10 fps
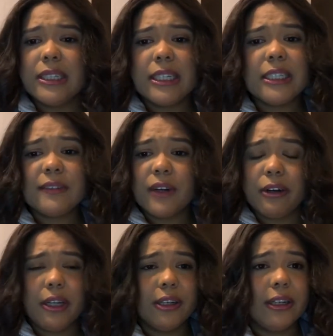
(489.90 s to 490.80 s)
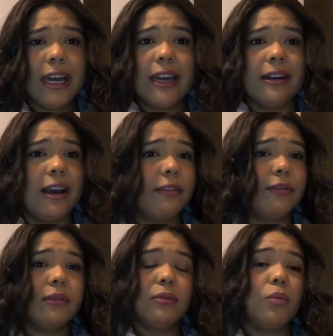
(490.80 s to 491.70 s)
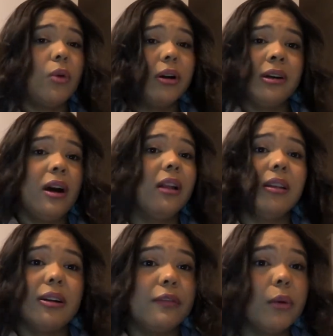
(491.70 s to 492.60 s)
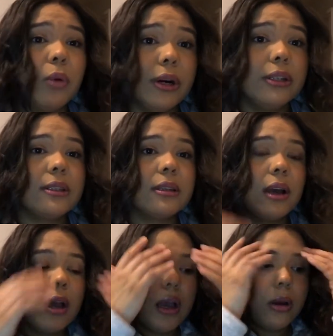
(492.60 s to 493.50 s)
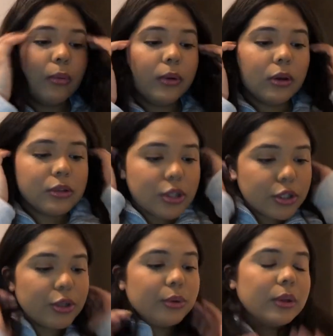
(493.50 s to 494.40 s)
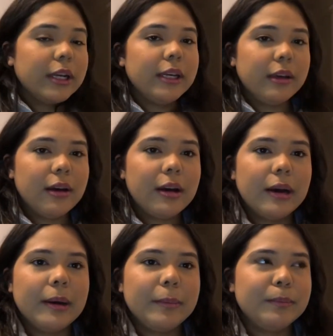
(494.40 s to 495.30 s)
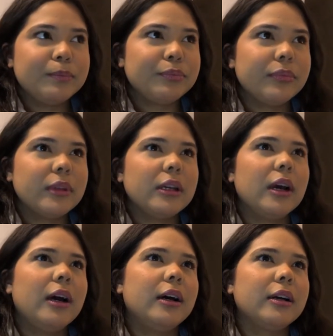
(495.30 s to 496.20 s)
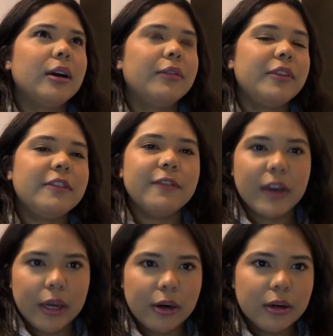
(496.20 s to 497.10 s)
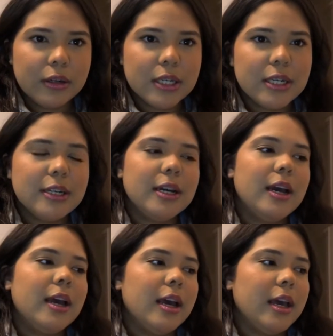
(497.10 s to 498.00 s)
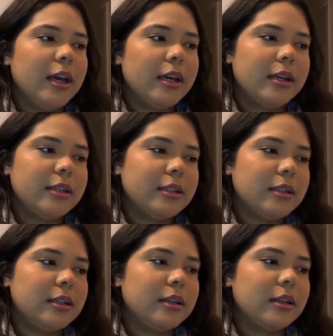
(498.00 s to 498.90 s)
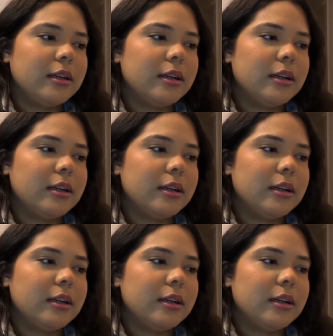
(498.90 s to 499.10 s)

it's very good and have won a lot of awards. We also do like uh, uh, coffee fair and